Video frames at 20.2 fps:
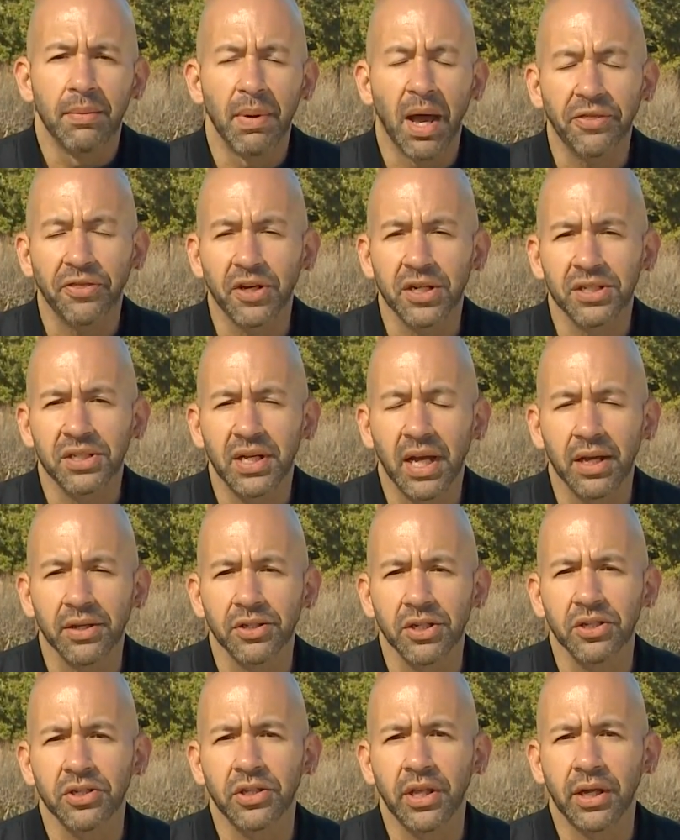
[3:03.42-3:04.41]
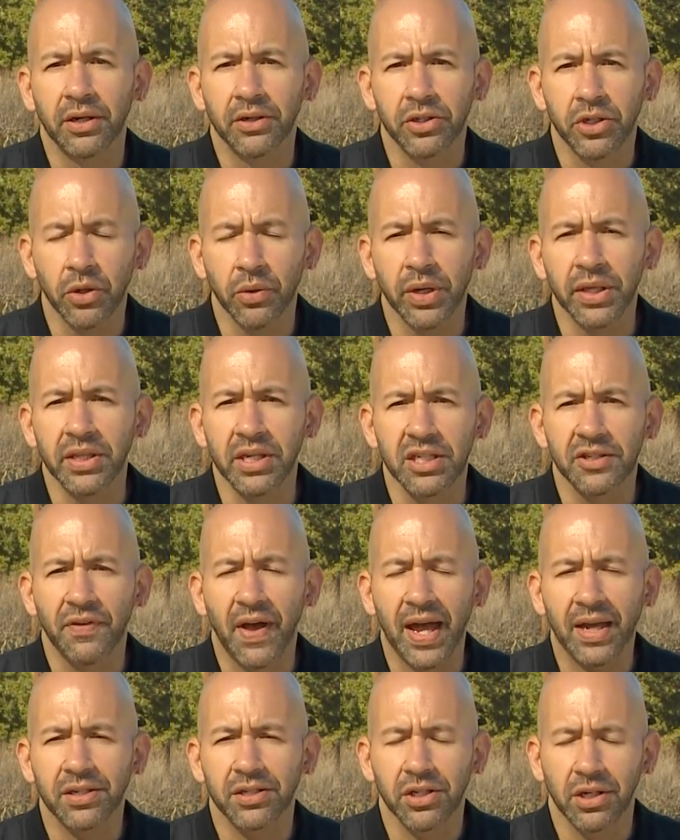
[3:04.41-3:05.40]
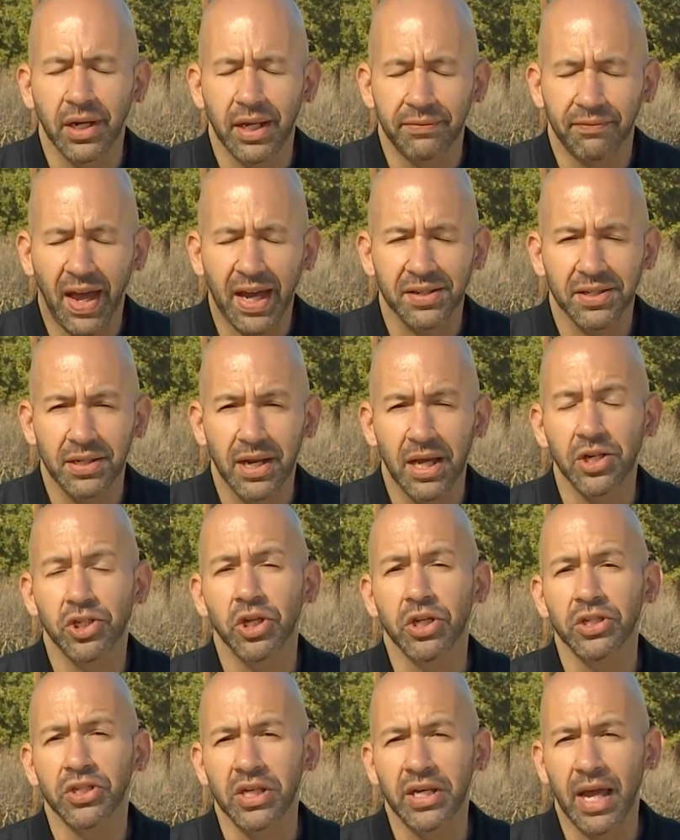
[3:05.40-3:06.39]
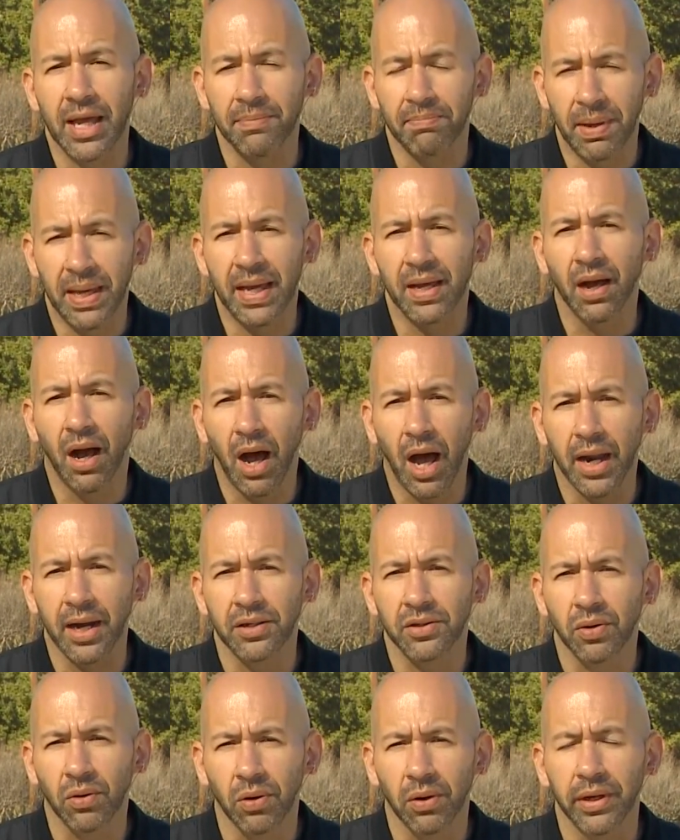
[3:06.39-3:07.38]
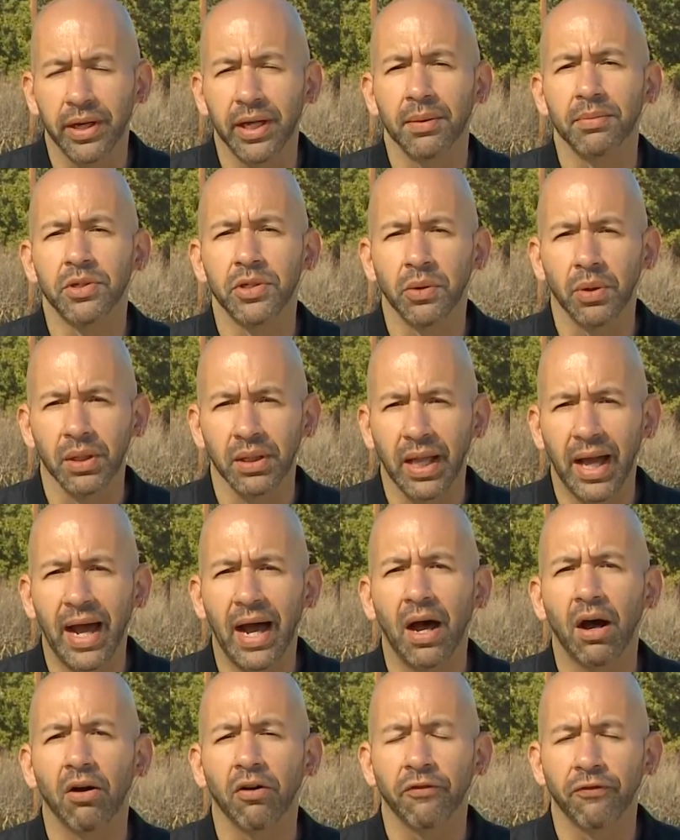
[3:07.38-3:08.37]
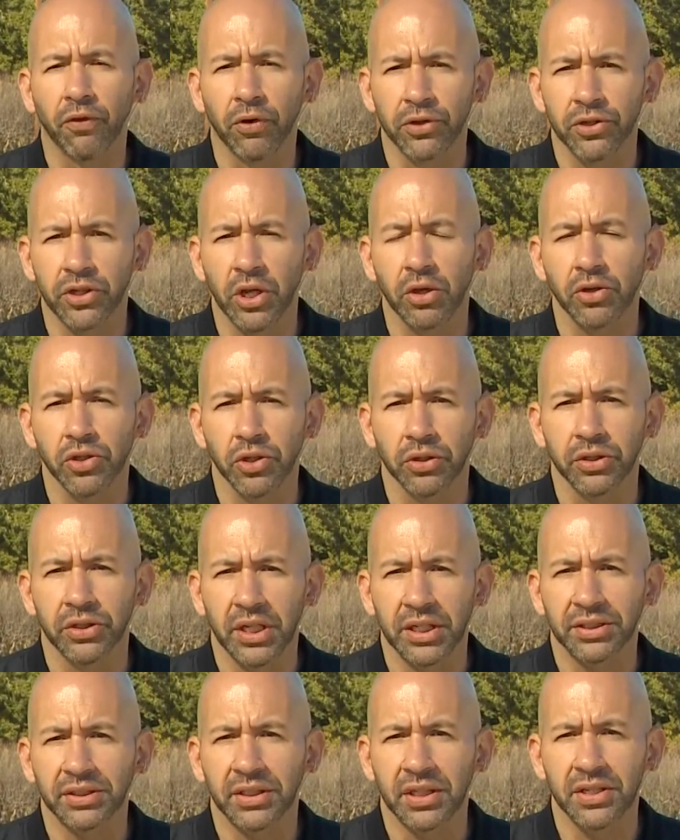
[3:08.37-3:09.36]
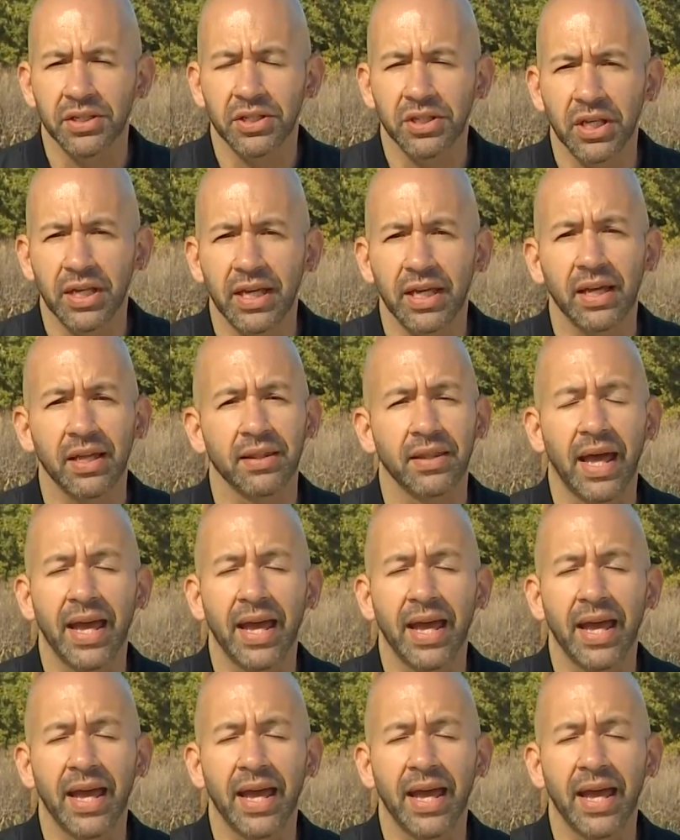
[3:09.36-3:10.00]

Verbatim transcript: And Methodist tells us they're doing these vaccinations in a big auditorium to allow for social distancing.